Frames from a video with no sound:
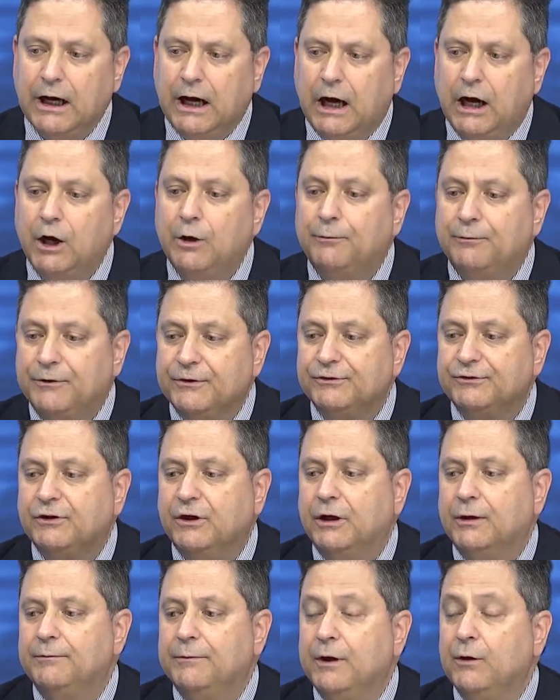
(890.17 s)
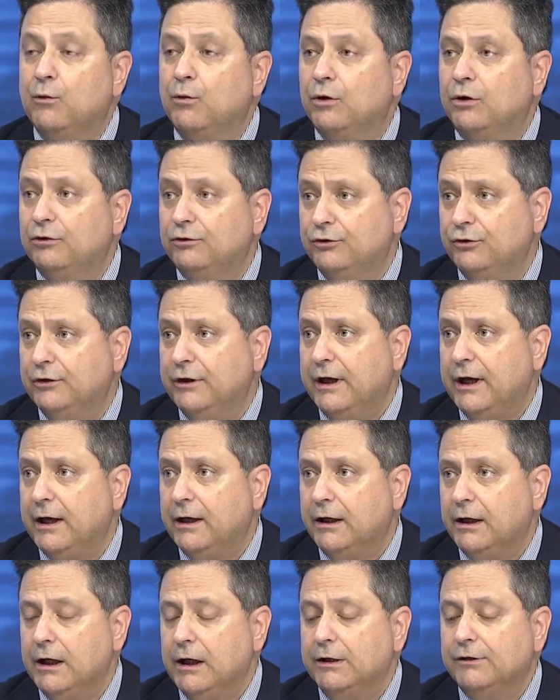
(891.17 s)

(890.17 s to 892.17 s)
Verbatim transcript: I hope this time they will do that,